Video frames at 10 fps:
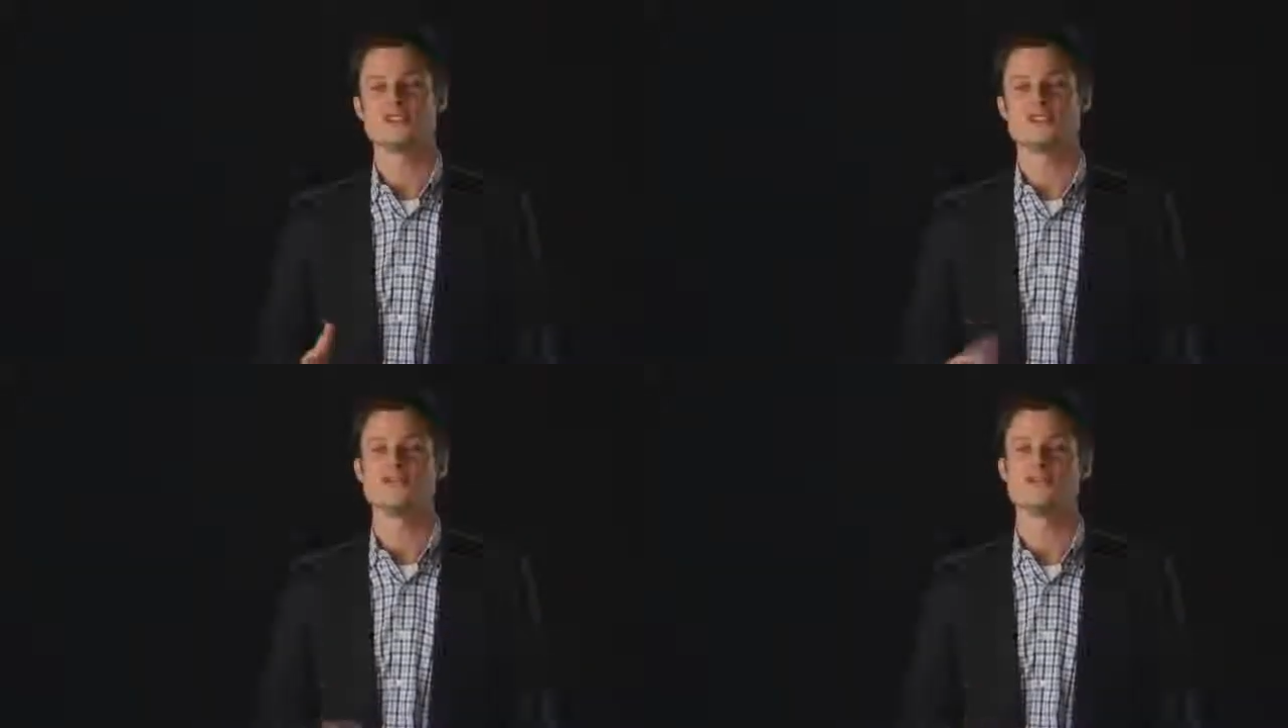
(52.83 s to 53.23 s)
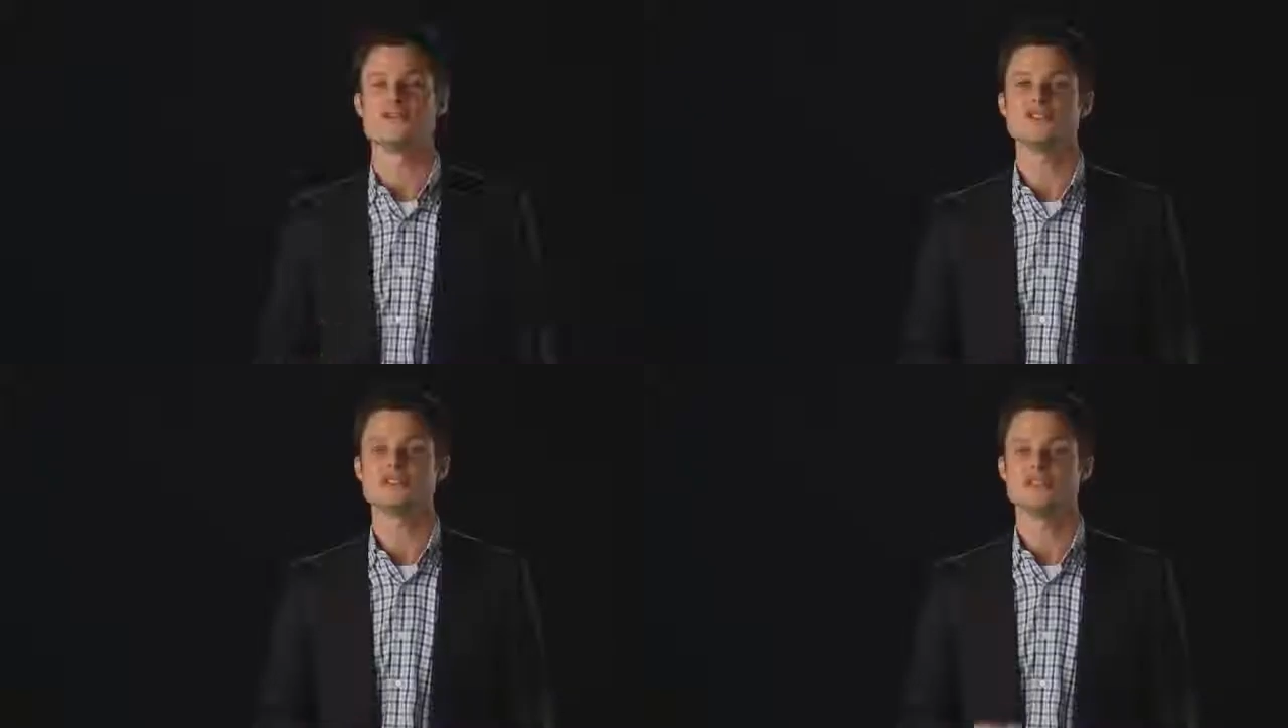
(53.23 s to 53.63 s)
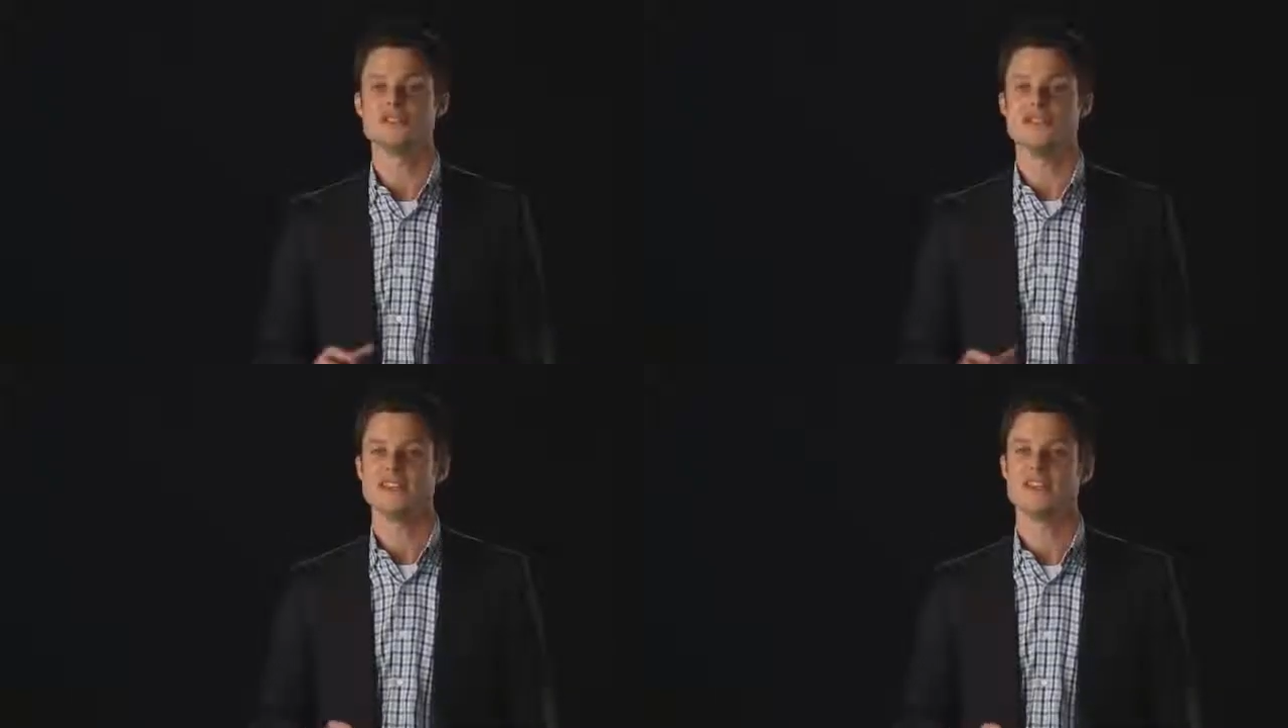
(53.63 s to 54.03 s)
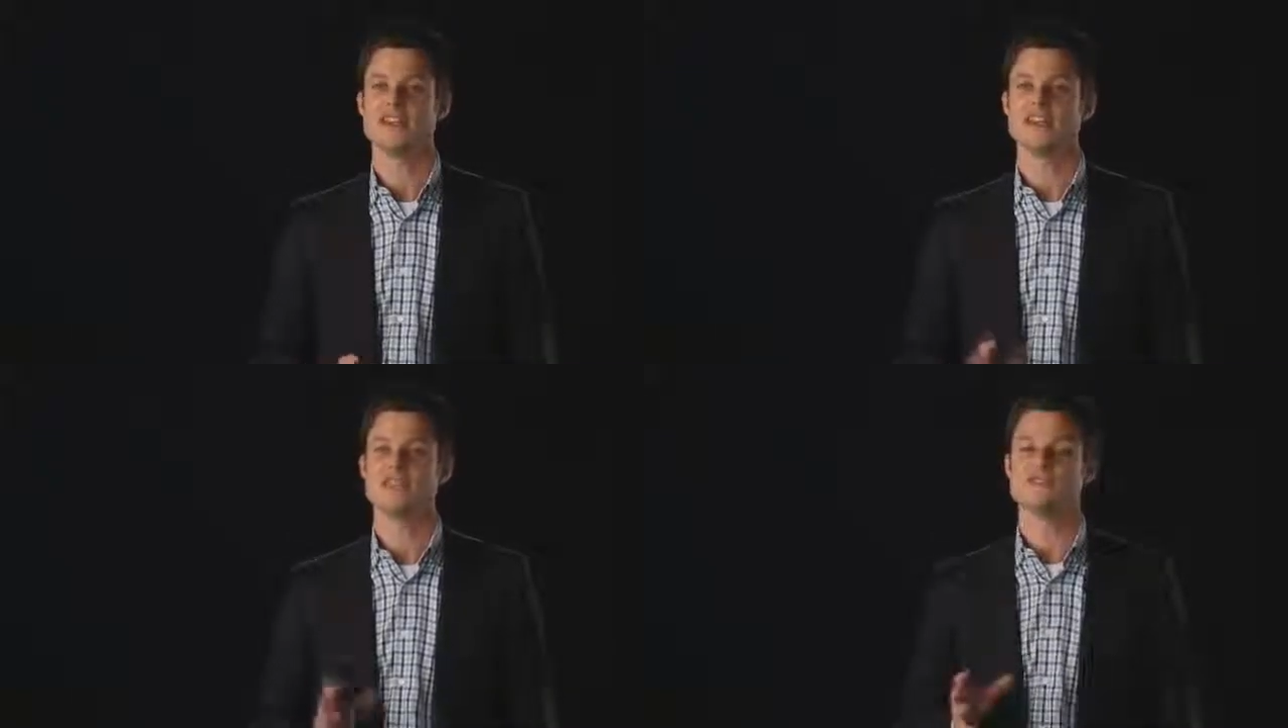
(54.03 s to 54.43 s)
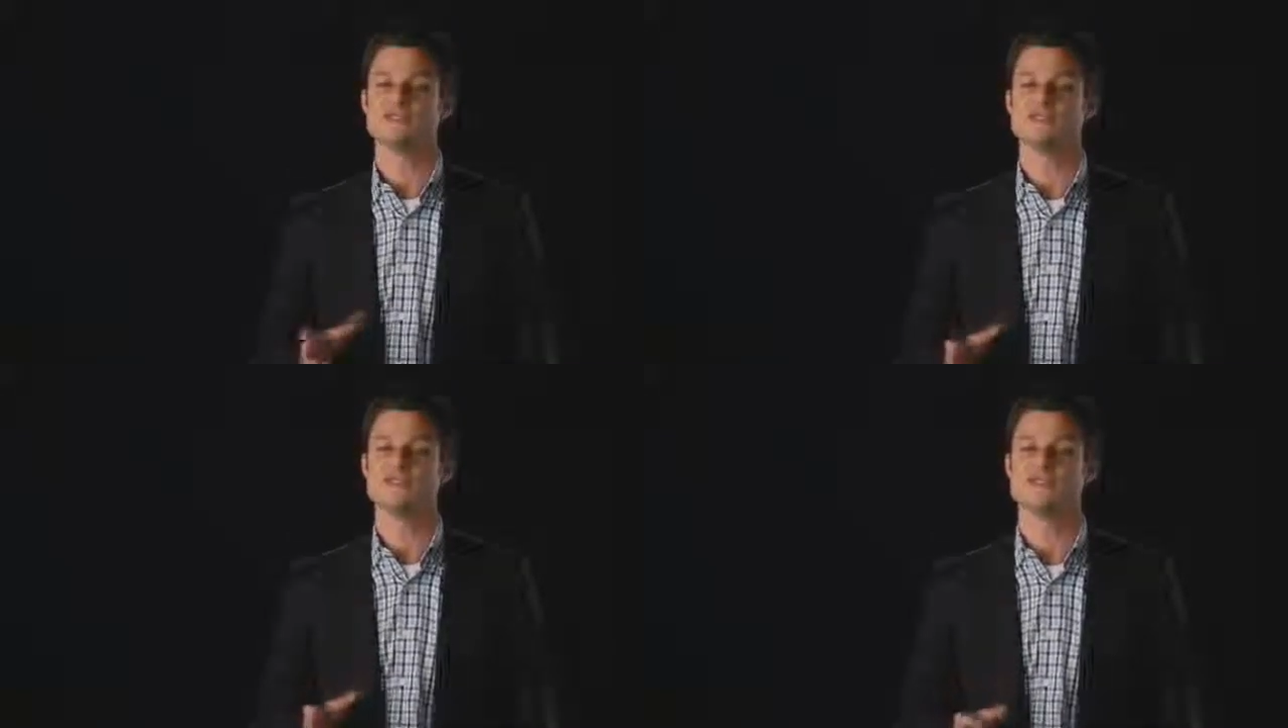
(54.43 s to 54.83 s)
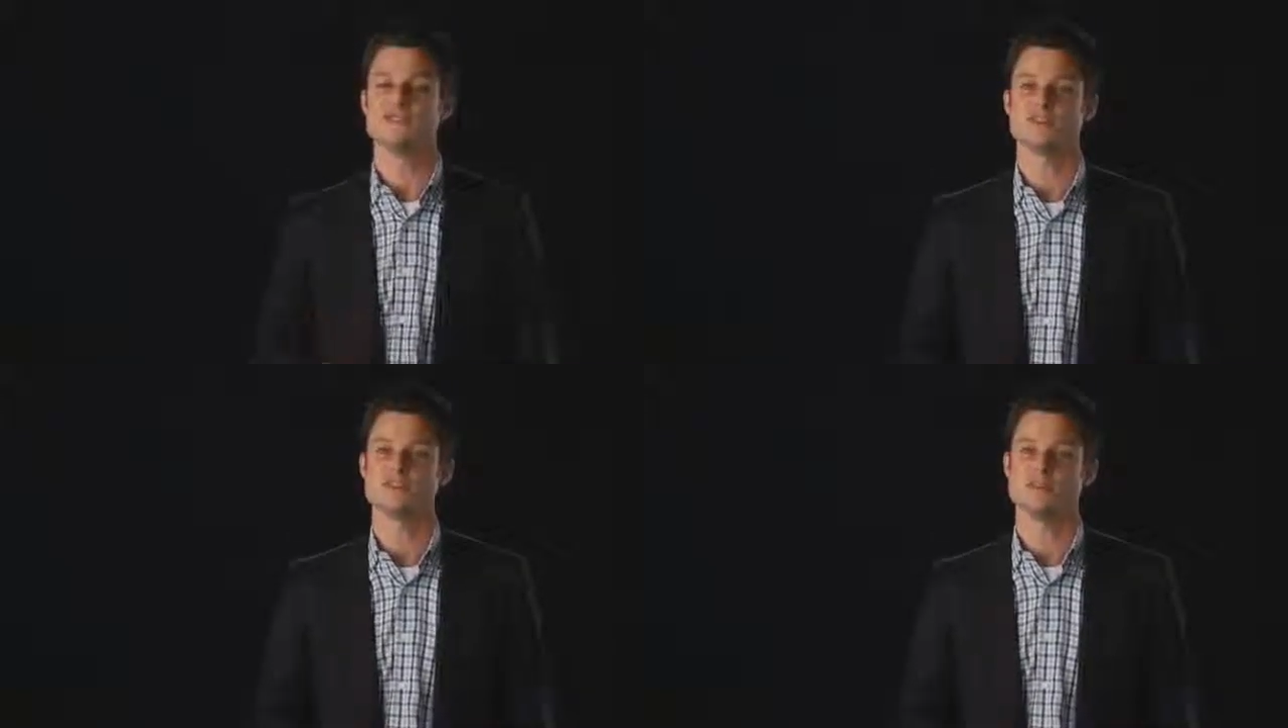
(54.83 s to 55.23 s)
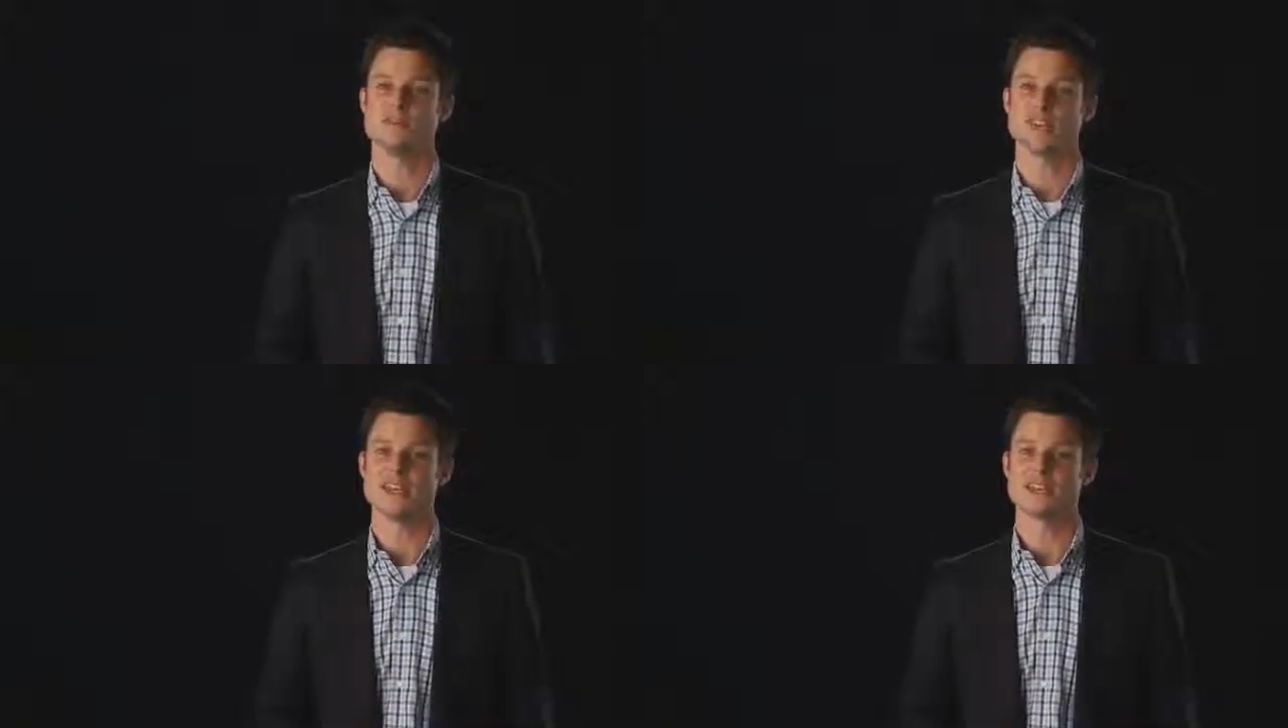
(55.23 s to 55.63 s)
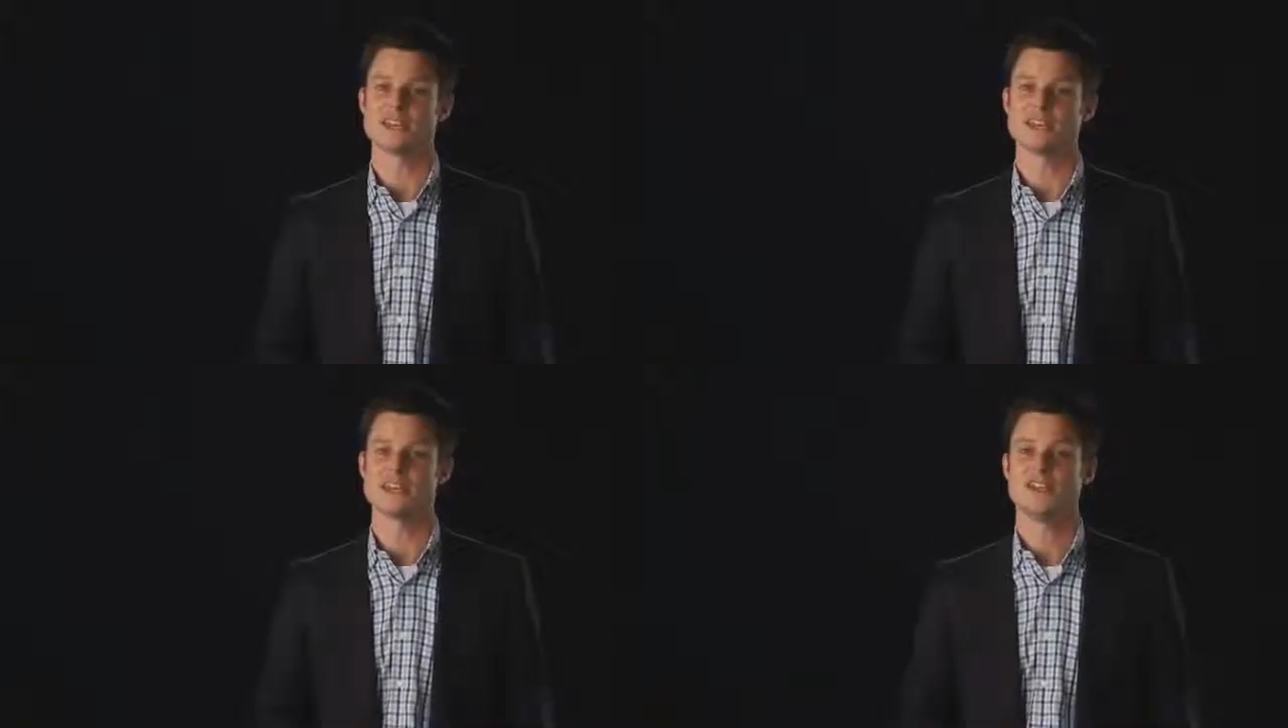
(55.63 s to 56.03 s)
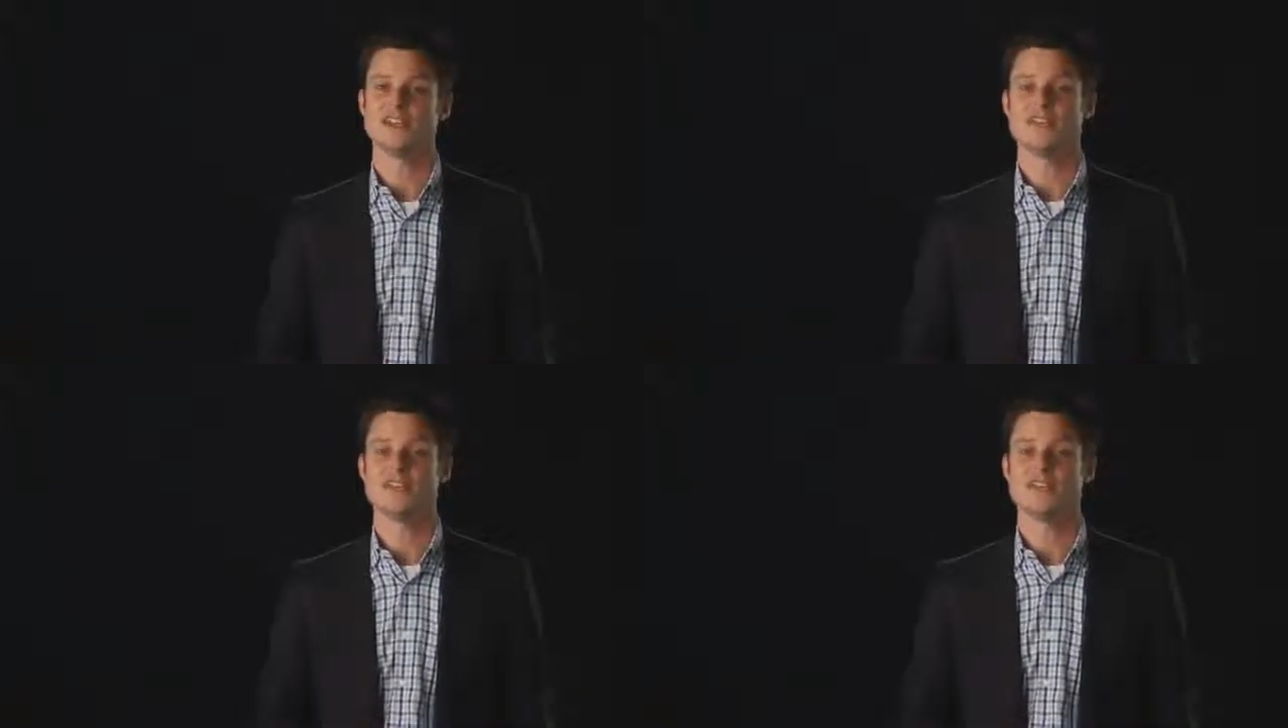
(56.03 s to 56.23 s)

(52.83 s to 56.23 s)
to go in the future is to dive deeper into those applications,